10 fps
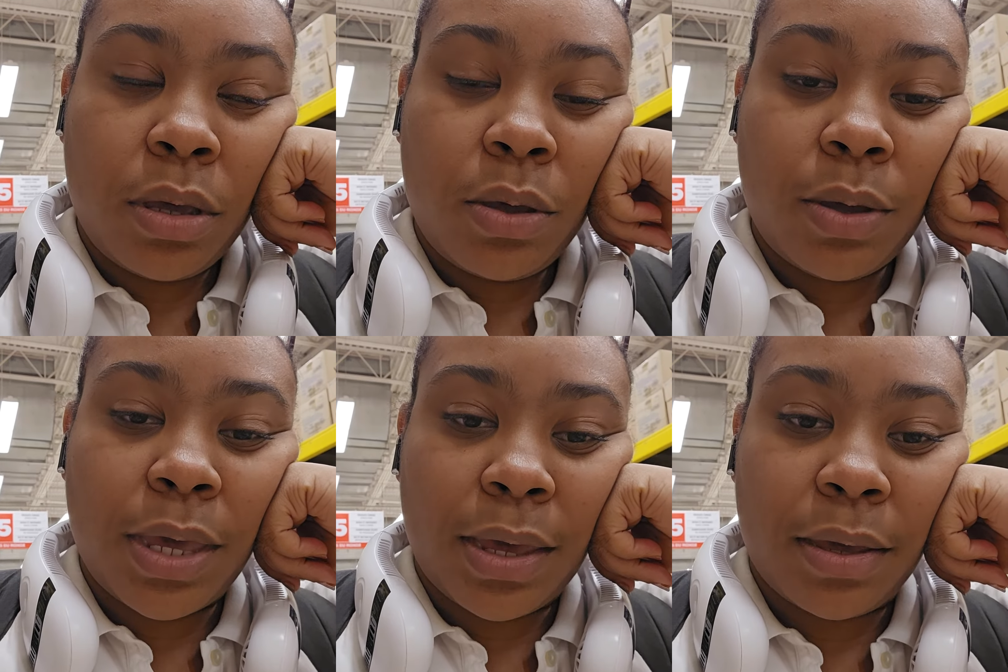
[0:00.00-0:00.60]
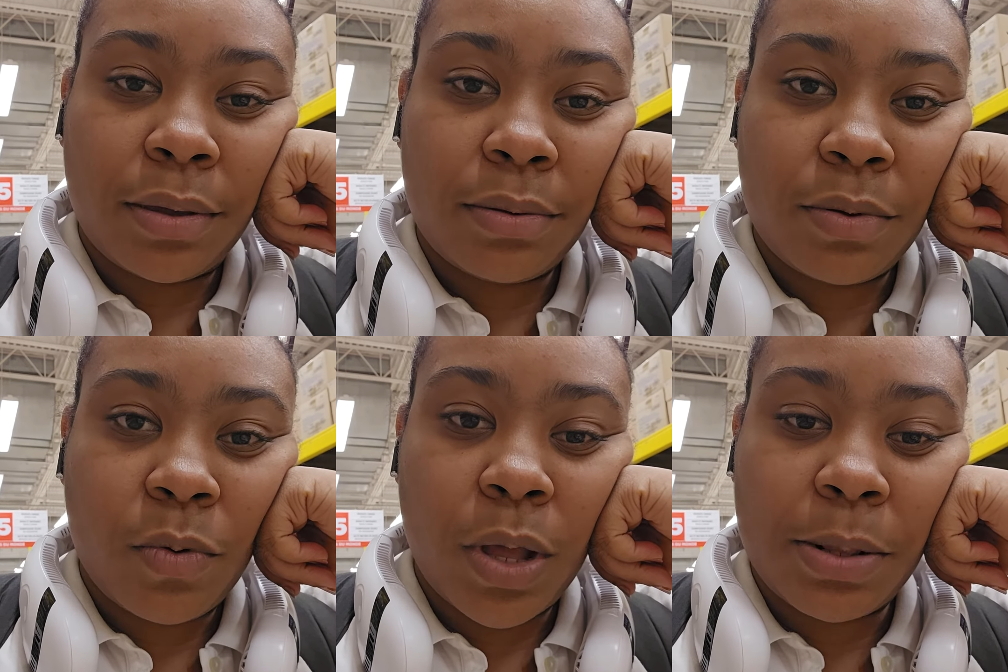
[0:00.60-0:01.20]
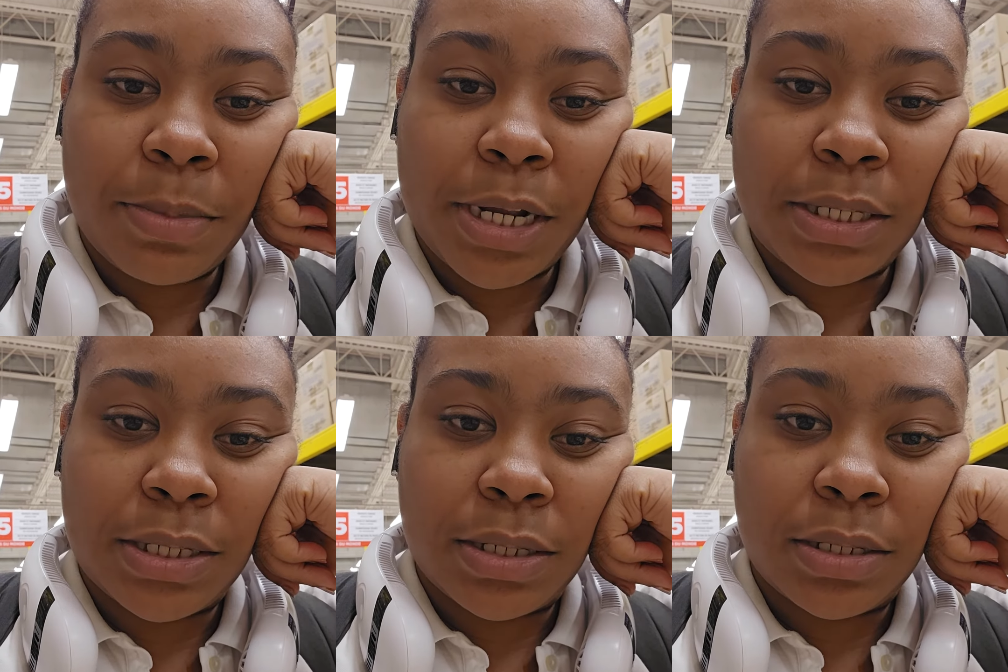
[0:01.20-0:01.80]
okay,
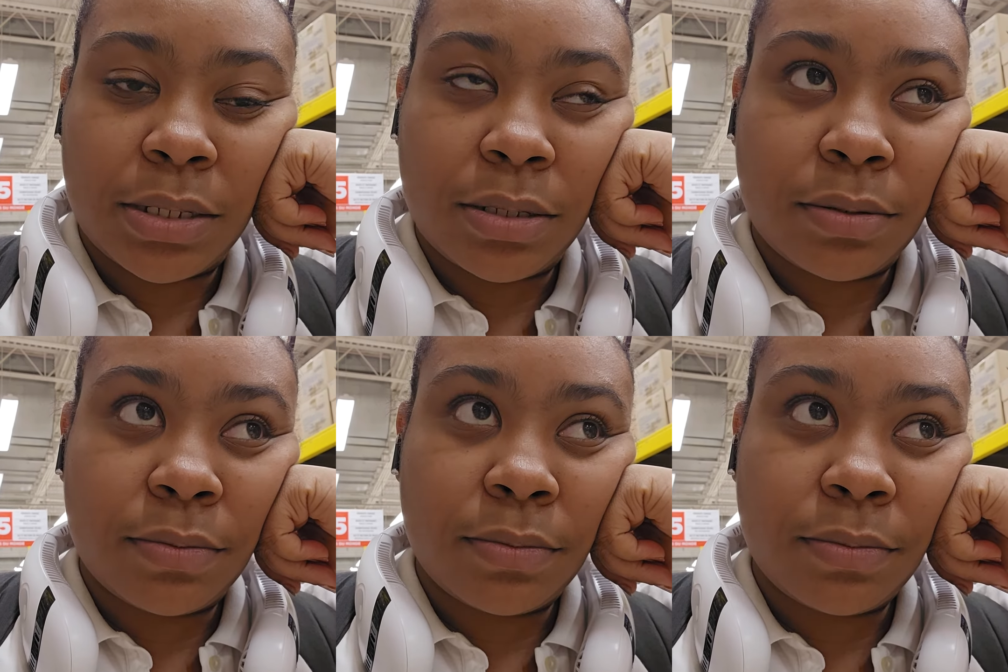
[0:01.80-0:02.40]
Walmart it is.